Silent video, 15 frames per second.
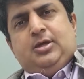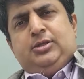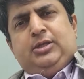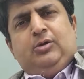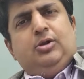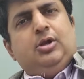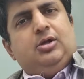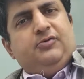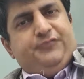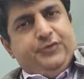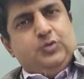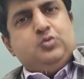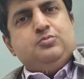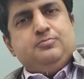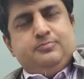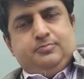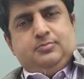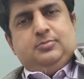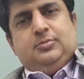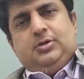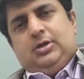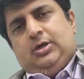Now a lot of you
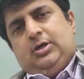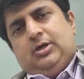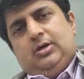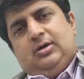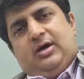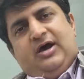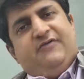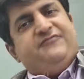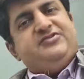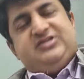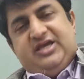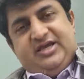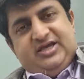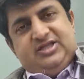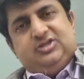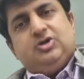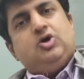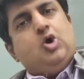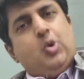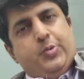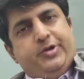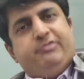have taken the
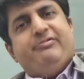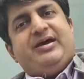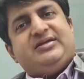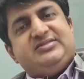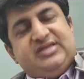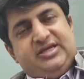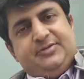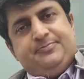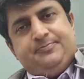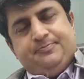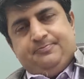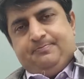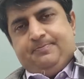COVID vaccine,